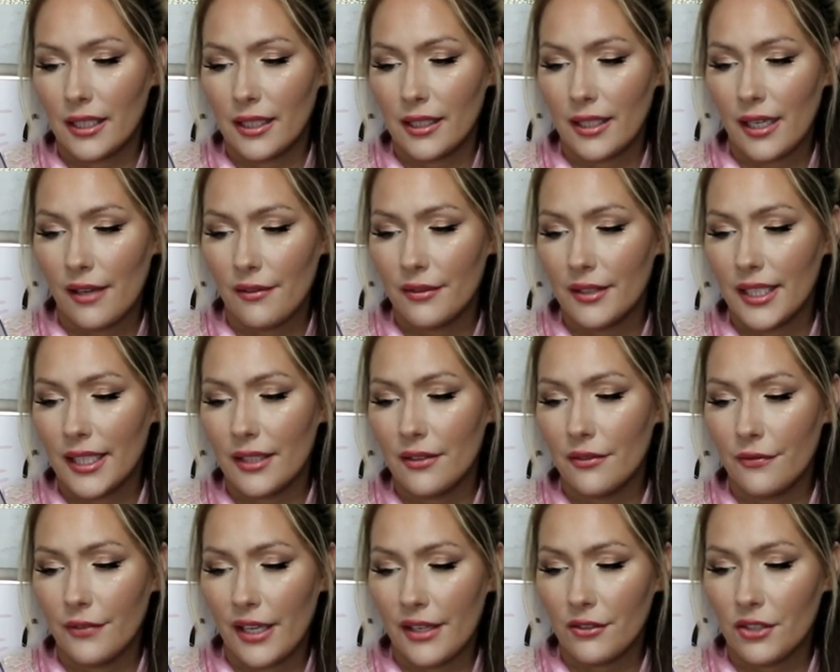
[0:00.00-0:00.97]
coveted
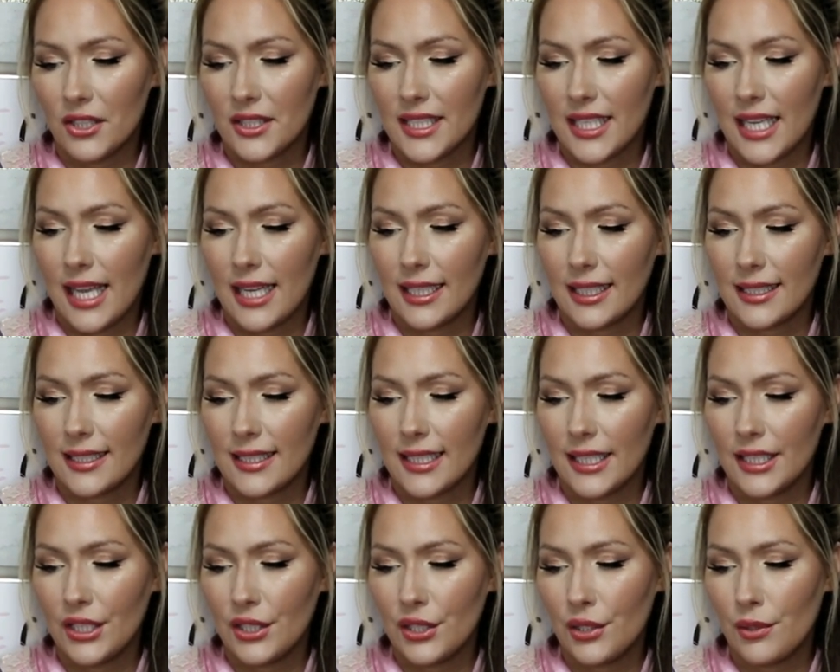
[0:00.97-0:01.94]
favorites and
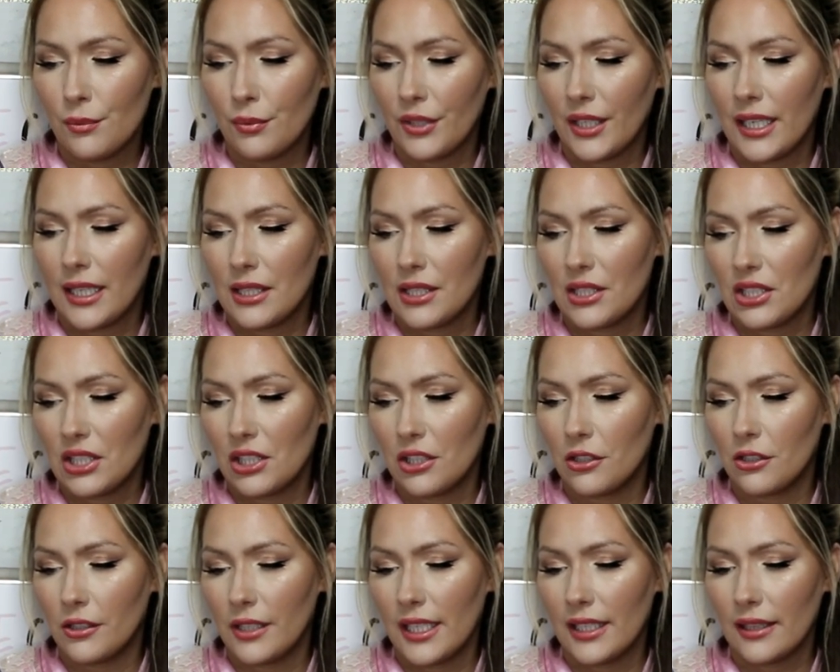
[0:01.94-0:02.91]
exciting new brands to
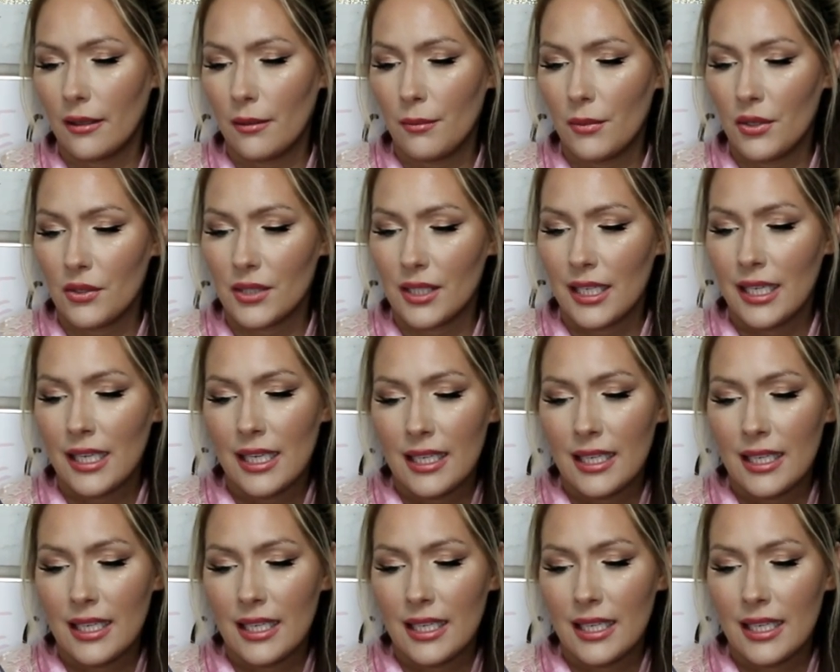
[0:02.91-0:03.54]
create the most